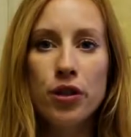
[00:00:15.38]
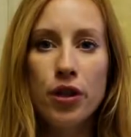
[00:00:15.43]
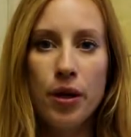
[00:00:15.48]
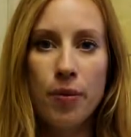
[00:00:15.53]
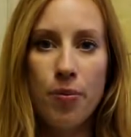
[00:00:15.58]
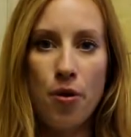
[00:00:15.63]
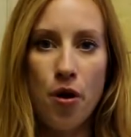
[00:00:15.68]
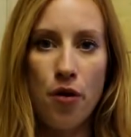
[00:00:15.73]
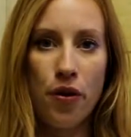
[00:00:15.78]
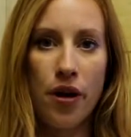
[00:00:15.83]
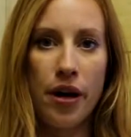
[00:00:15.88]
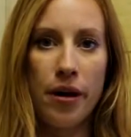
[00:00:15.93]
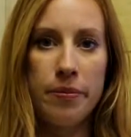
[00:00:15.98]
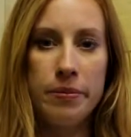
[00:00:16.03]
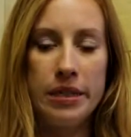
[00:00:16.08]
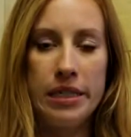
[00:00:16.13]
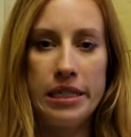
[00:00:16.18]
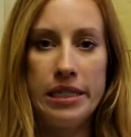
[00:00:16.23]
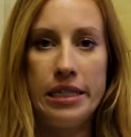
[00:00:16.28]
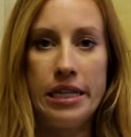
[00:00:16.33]
learning
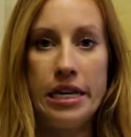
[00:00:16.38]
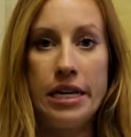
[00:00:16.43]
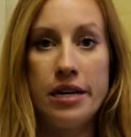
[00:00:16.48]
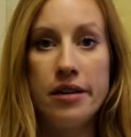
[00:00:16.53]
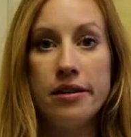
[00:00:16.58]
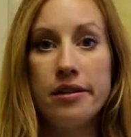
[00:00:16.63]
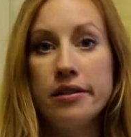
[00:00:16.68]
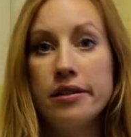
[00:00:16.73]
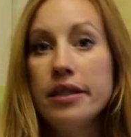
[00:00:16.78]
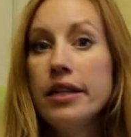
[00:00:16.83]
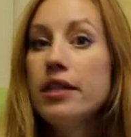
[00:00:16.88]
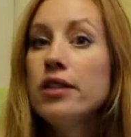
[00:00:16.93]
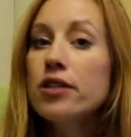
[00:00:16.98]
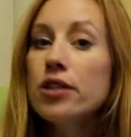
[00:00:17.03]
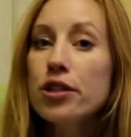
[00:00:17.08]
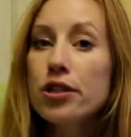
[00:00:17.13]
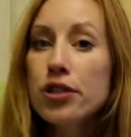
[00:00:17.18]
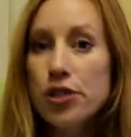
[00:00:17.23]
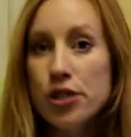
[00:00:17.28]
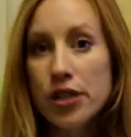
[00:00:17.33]
programs entail
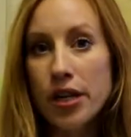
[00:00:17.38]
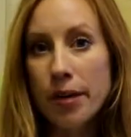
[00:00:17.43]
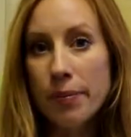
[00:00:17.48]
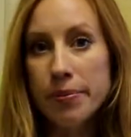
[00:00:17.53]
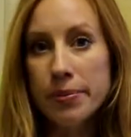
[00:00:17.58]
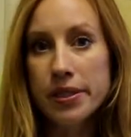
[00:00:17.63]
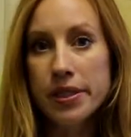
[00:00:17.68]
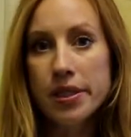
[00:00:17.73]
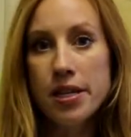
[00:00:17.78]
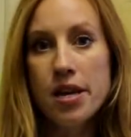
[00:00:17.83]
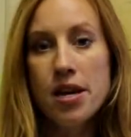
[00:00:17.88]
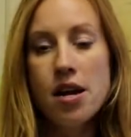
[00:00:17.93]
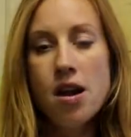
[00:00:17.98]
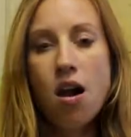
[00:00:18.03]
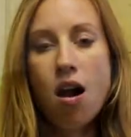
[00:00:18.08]
internships,